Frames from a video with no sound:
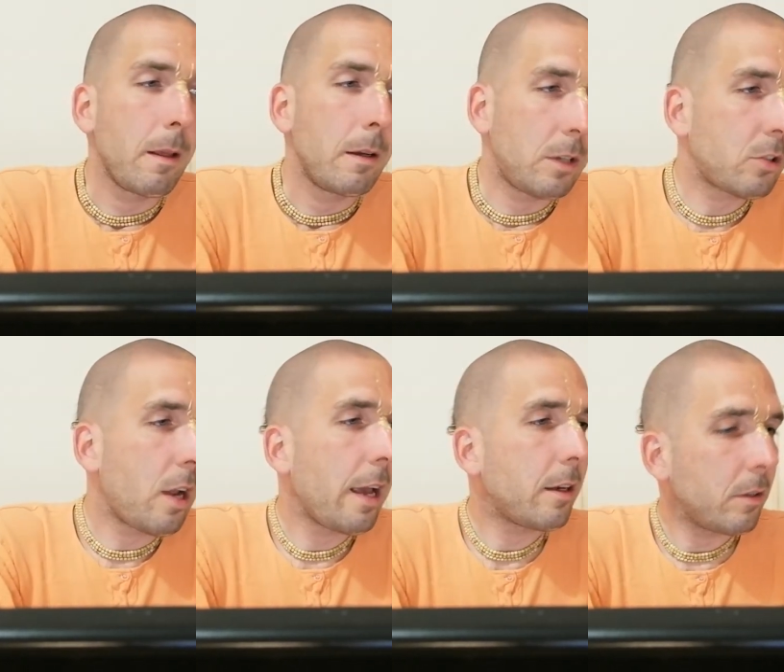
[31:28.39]
Just
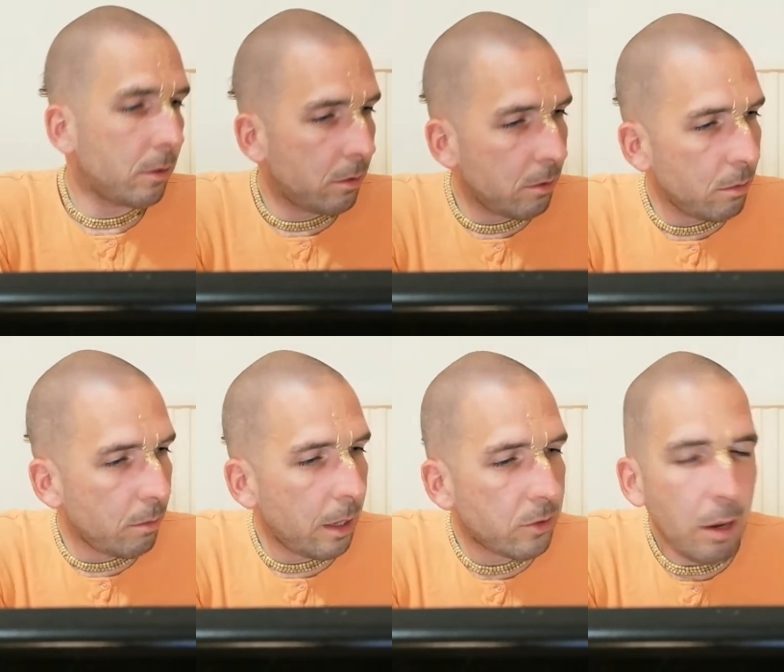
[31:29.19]
like
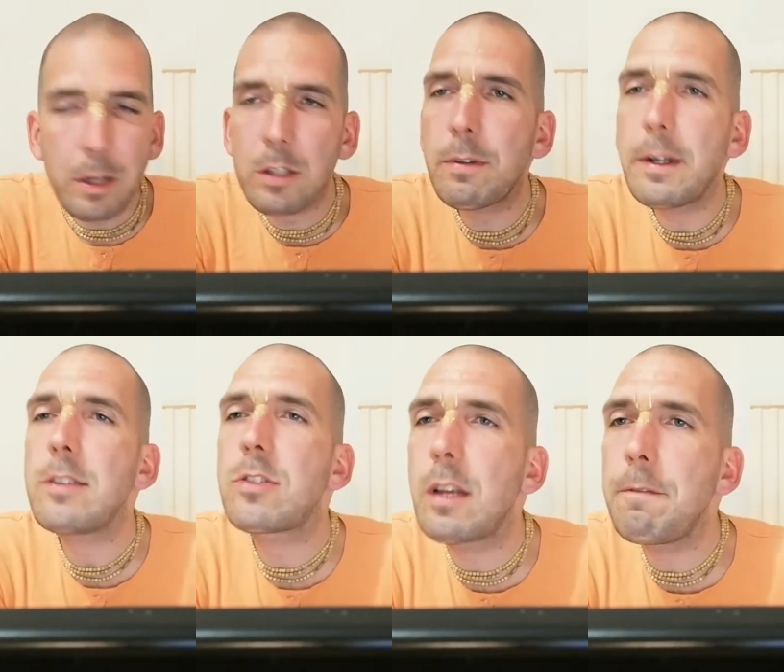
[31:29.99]
when someone is very
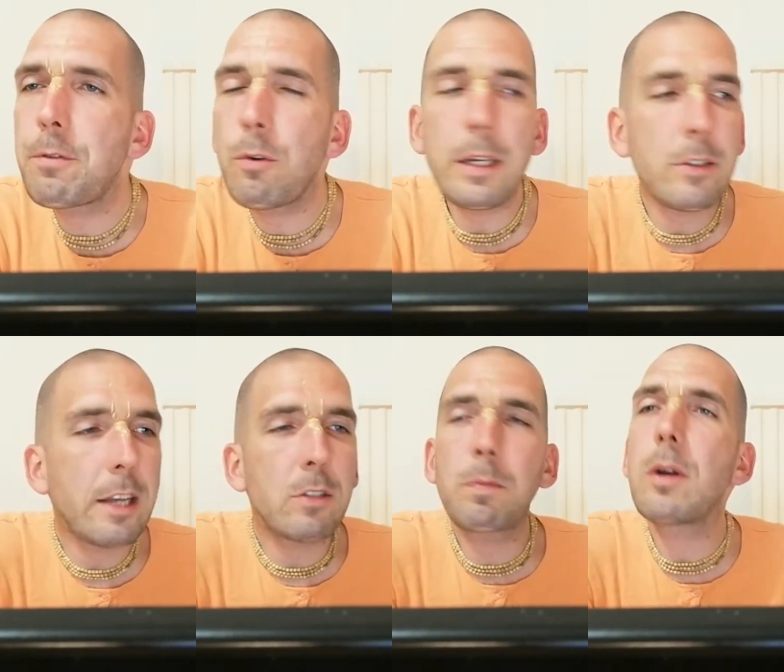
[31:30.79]
sinful, he
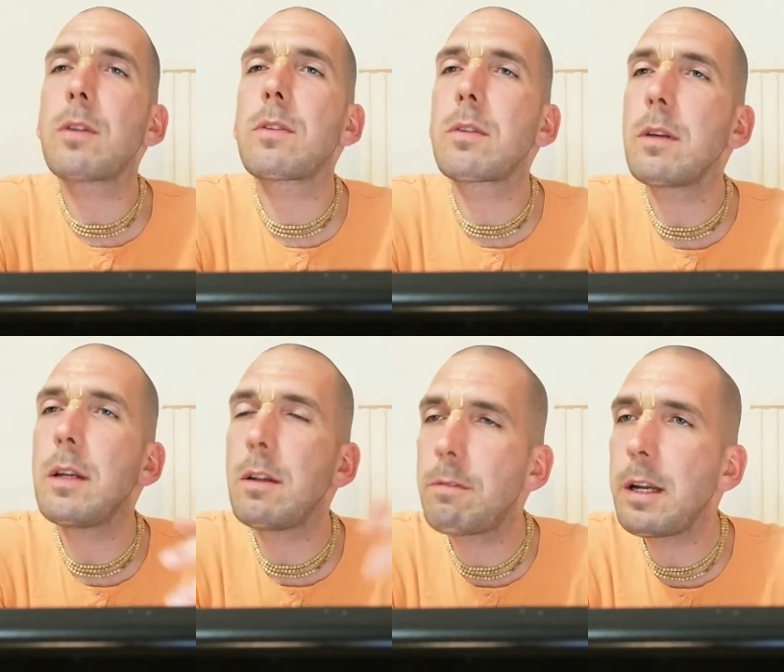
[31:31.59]
takes birth
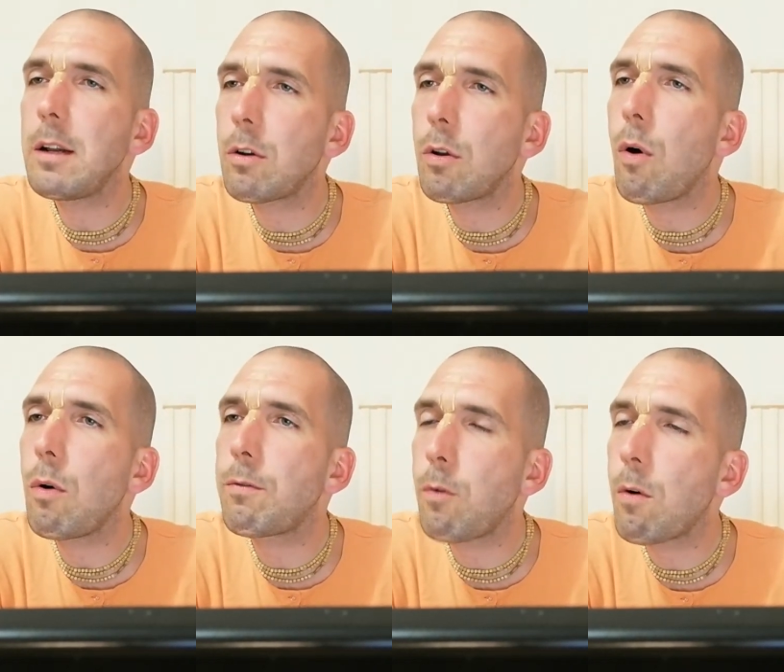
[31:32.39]
in a very
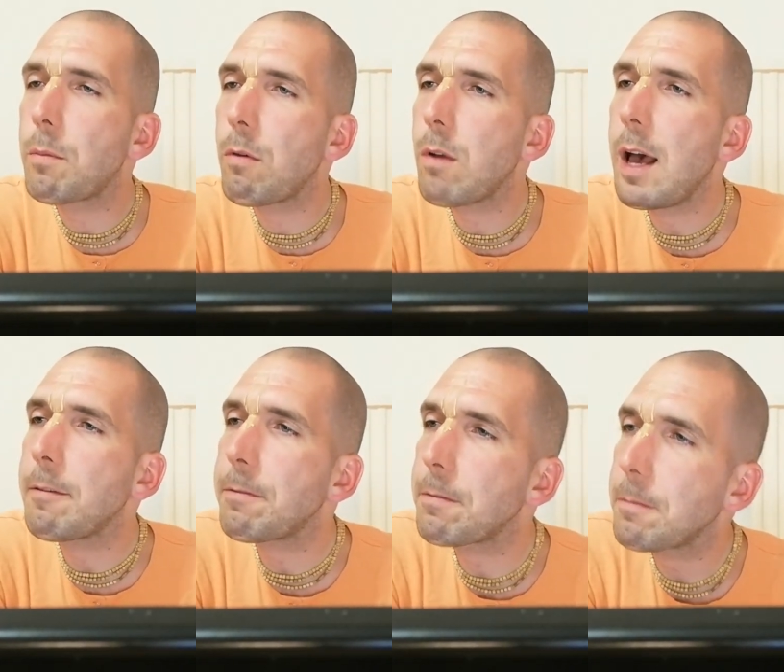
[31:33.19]
low form of
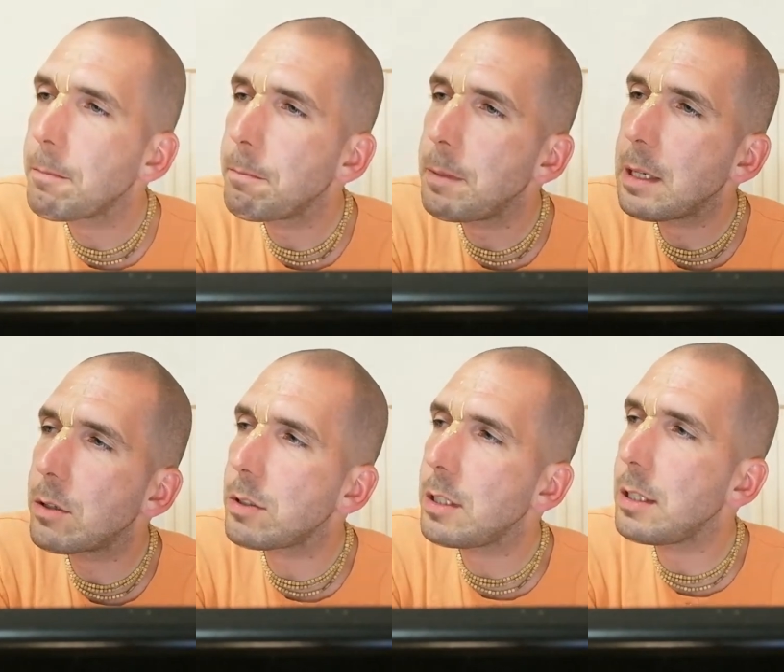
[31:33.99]
life
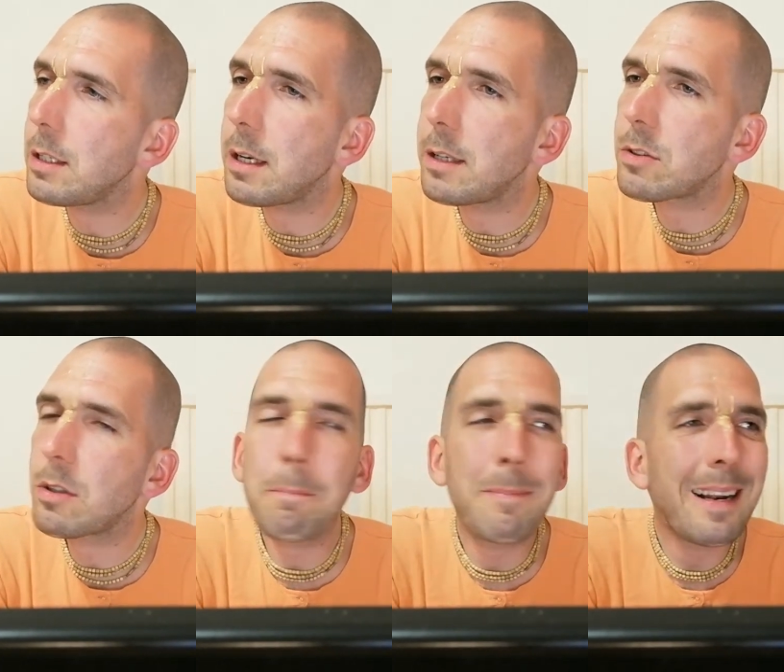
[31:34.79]
because he has
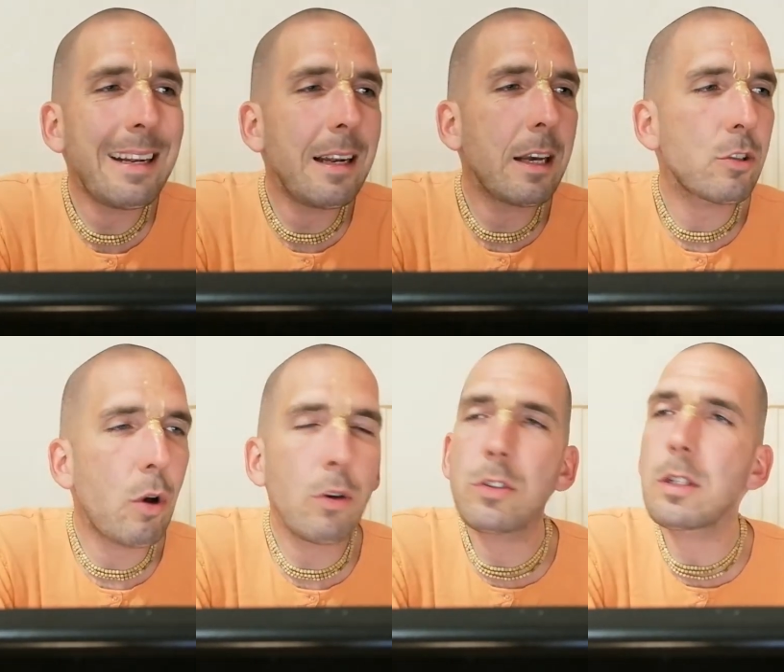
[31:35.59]
completely
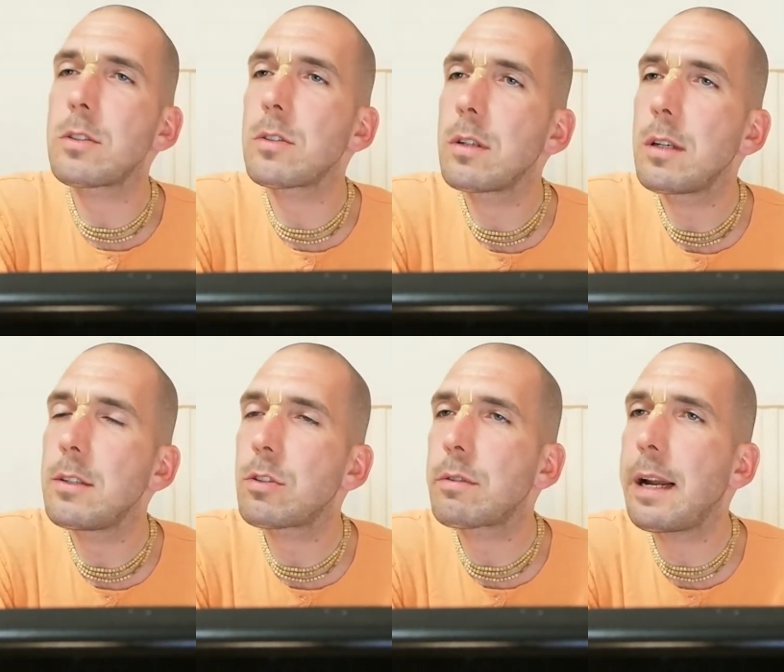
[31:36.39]
exhausted
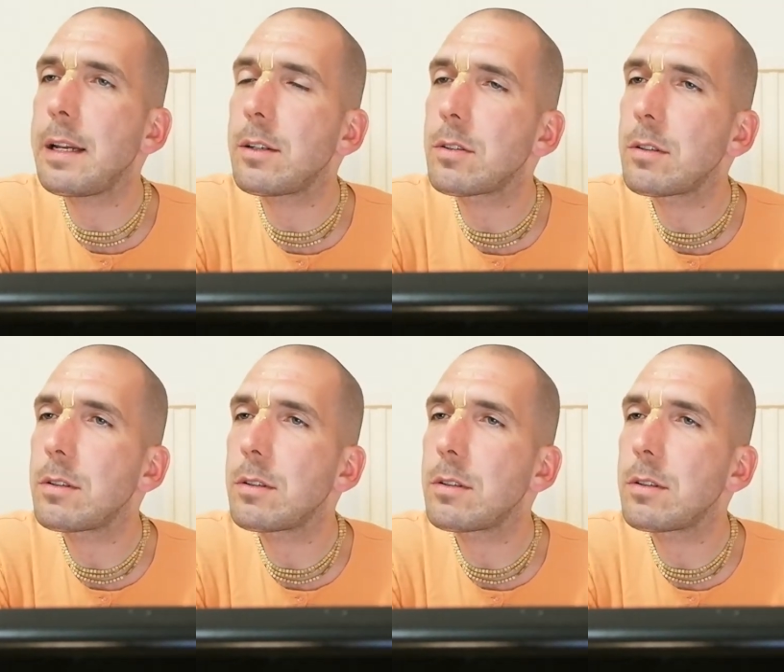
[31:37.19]
his credit.